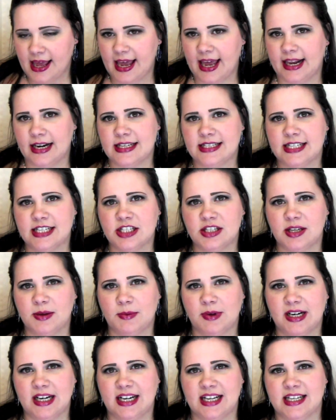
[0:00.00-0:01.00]
And essentially
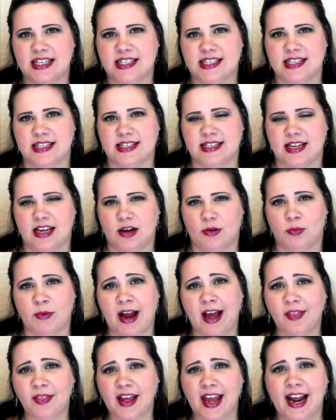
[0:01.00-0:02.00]
what it is
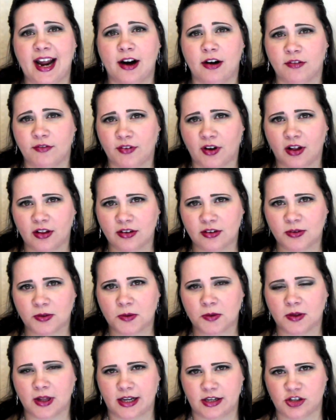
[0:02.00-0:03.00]
around the hair
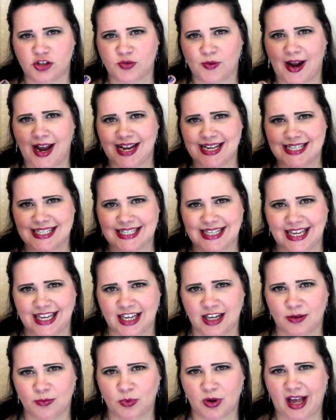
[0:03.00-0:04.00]
follicle, like dry
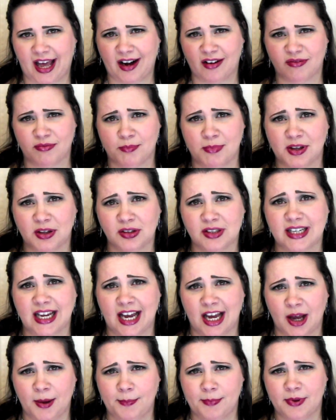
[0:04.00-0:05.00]
skin will kind of build
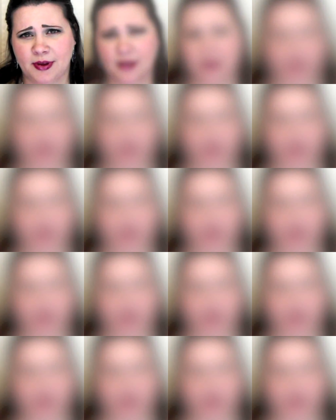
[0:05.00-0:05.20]
up.